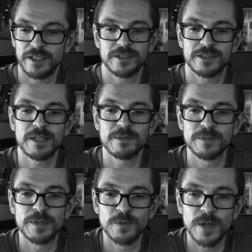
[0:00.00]
it seems
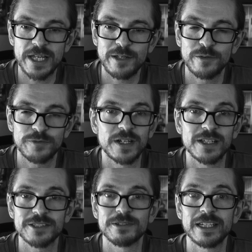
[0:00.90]
to be way
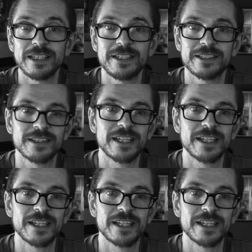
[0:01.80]
faster, at least,